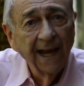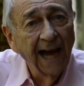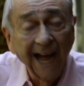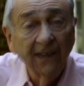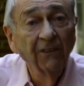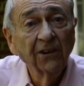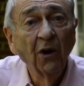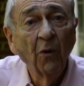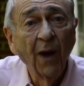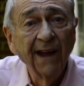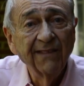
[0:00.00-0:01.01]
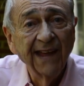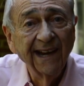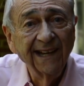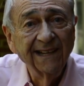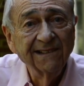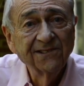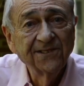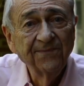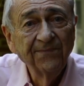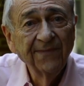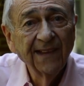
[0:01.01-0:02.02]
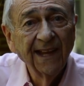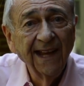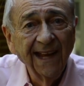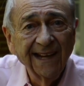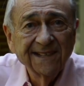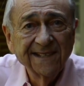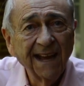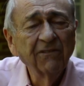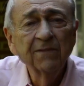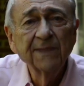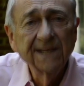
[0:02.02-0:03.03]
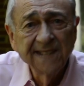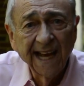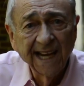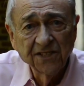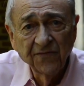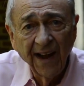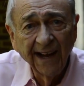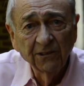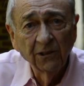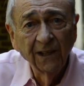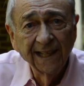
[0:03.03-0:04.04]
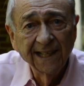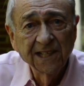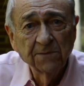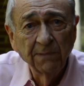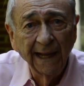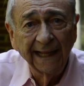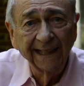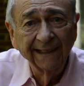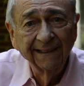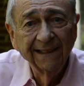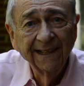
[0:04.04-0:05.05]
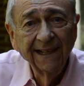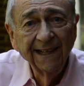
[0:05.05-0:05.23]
I don't know why that is. It has never been satisfactorily explained.